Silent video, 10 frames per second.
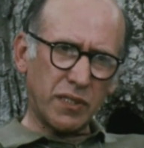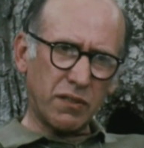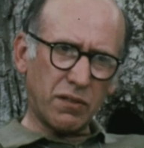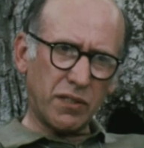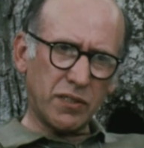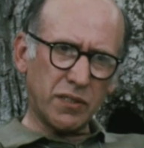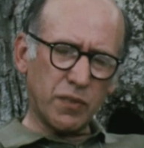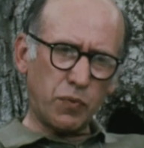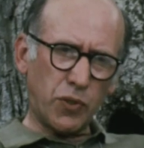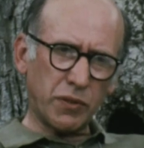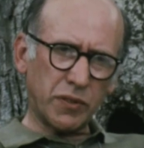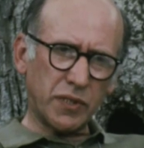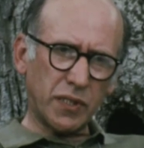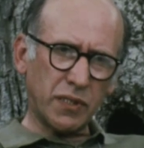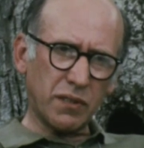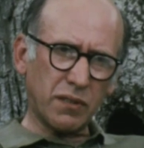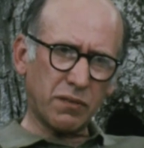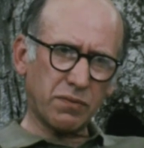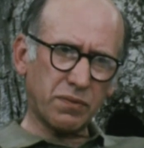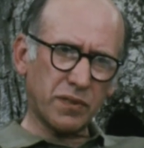original poetry of
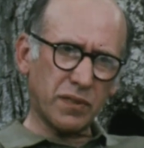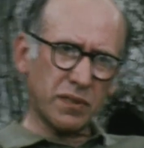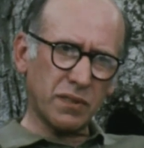uh,